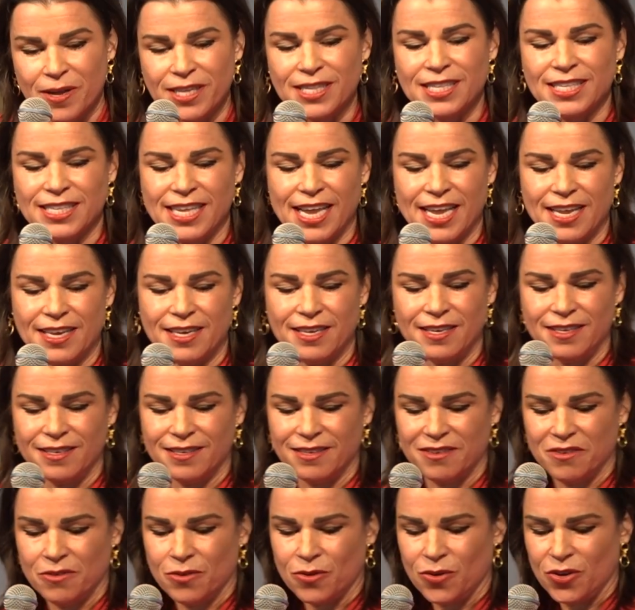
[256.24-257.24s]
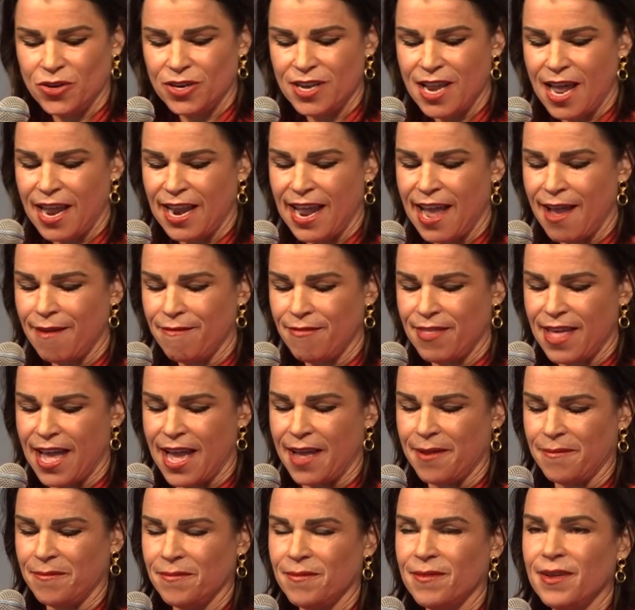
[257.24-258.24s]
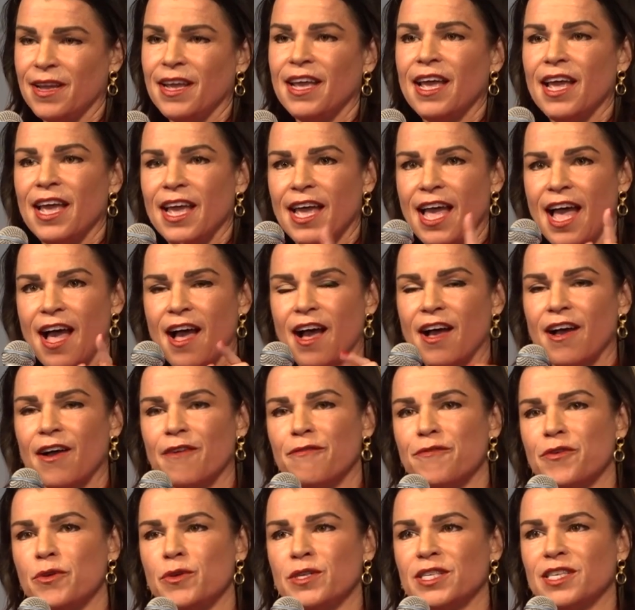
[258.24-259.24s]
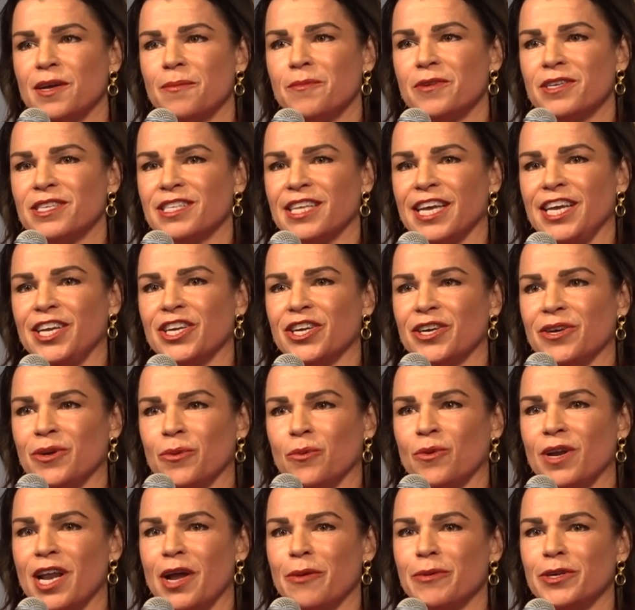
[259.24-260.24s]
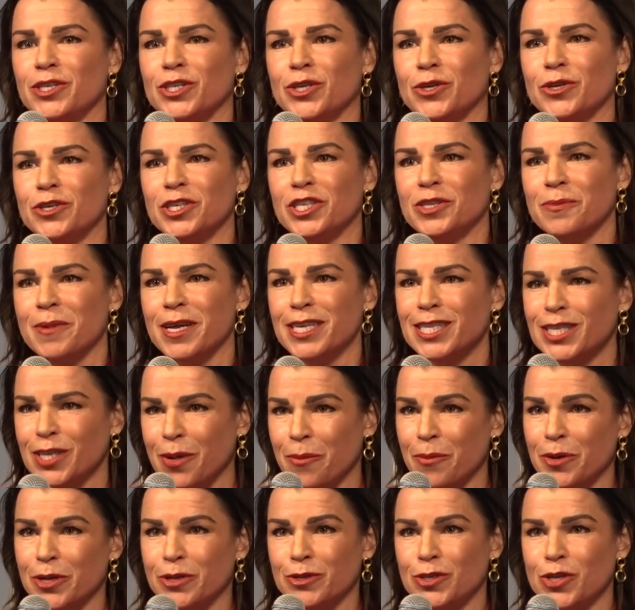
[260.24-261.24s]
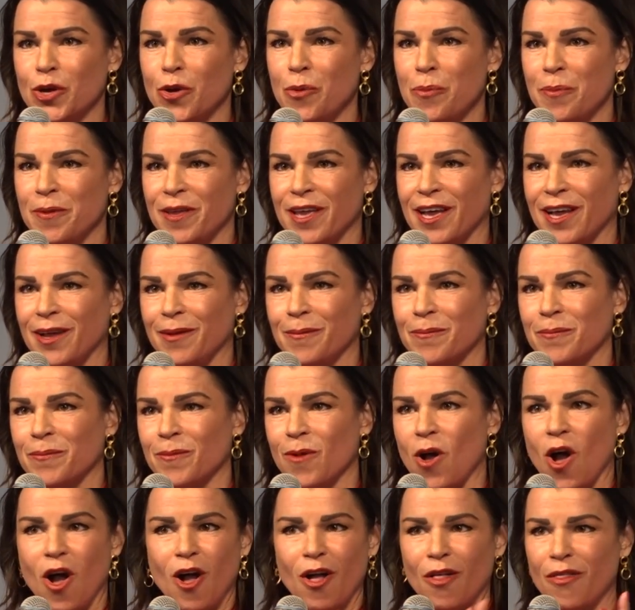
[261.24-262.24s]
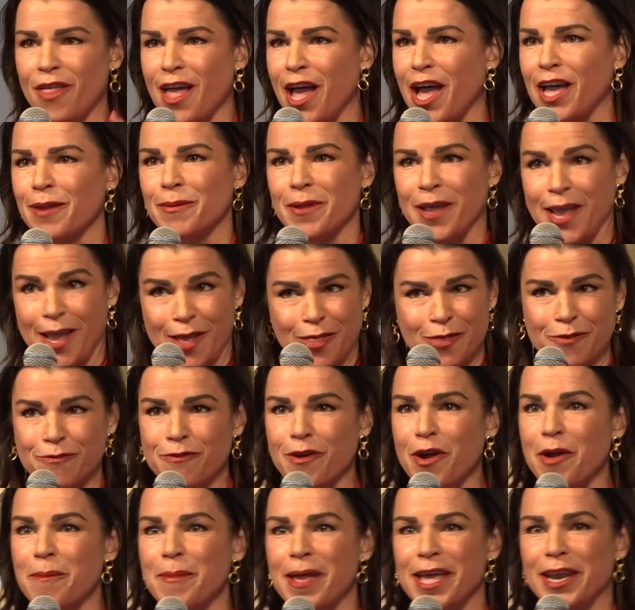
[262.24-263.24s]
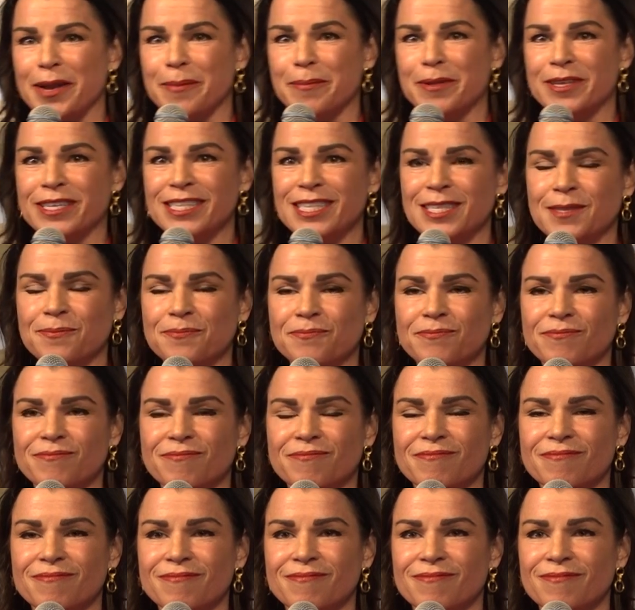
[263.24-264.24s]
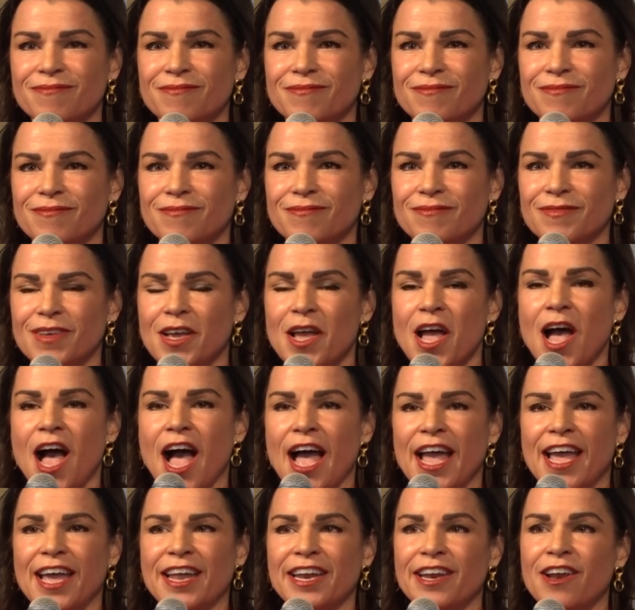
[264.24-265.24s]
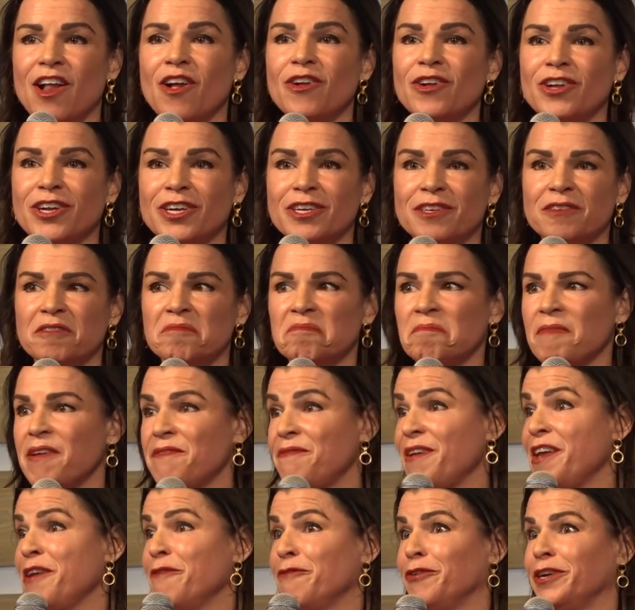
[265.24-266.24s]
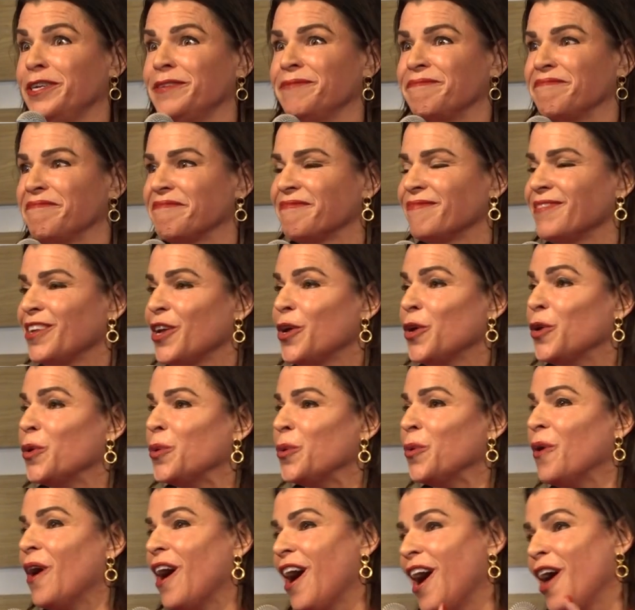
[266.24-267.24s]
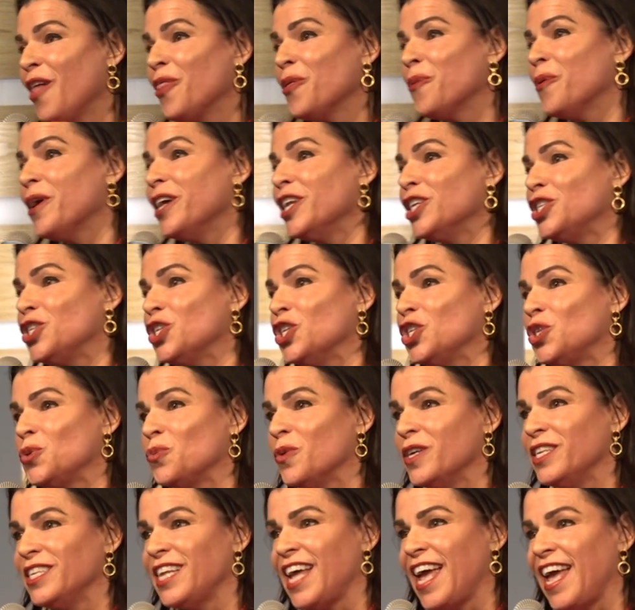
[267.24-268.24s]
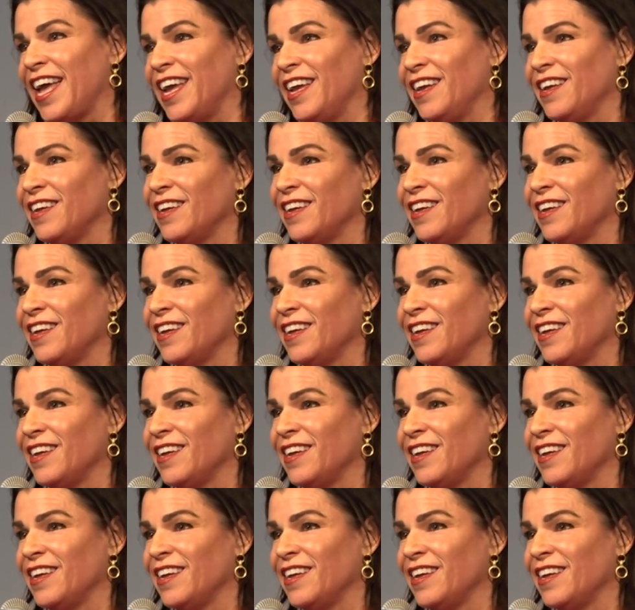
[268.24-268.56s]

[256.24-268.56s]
Satan could not have that. A few summers later, when I returned to my summer utopia, all that and the farm animals, I had an uncle, my favorite, who, on the way to church one day,